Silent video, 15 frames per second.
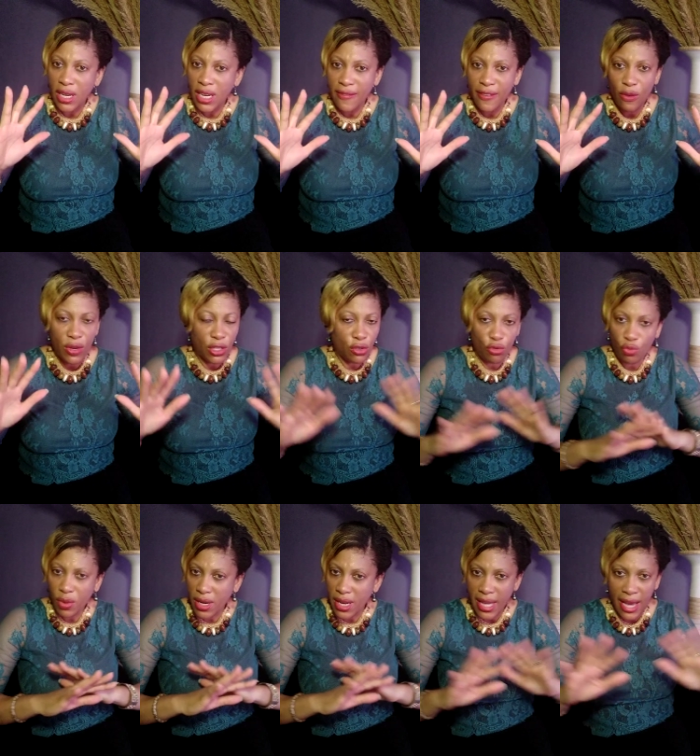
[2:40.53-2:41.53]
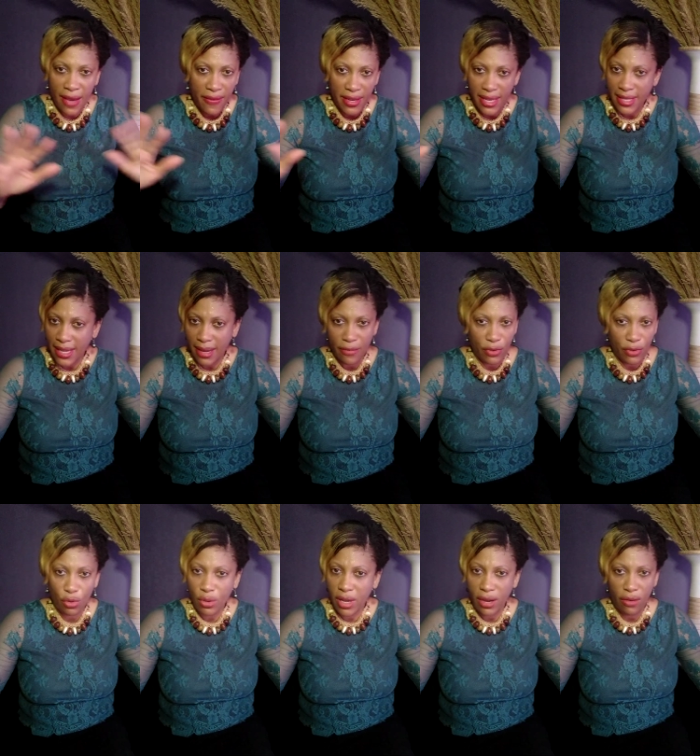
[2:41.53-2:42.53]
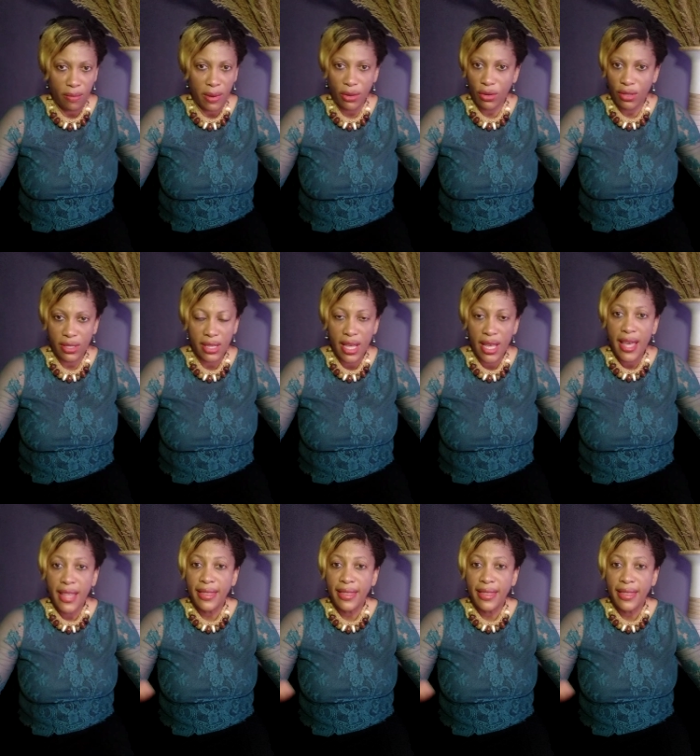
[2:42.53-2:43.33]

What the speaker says: living with don't really have any time for, don't care about us.